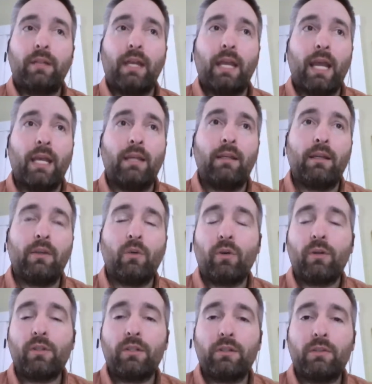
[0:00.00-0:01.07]
And in
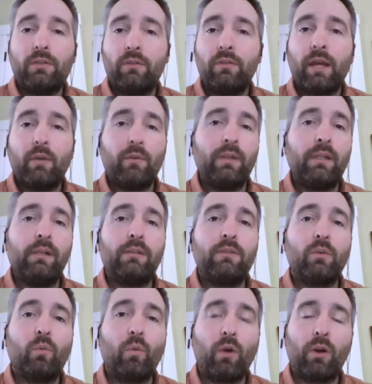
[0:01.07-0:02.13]
order to do that, we need to
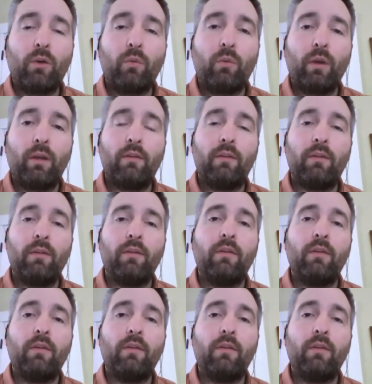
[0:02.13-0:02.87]
work with